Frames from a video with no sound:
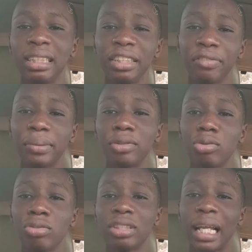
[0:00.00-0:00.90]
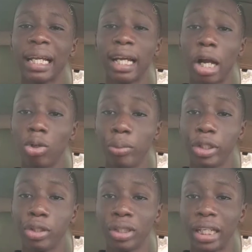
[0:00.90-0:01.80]
This frame looks like
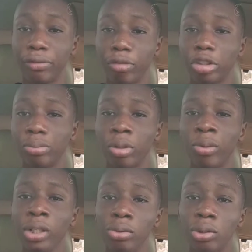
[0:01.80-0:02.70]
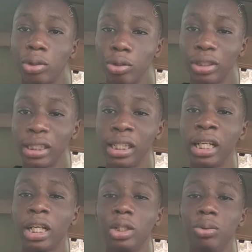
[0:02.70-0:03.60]
aluminium at first, but when you look closely,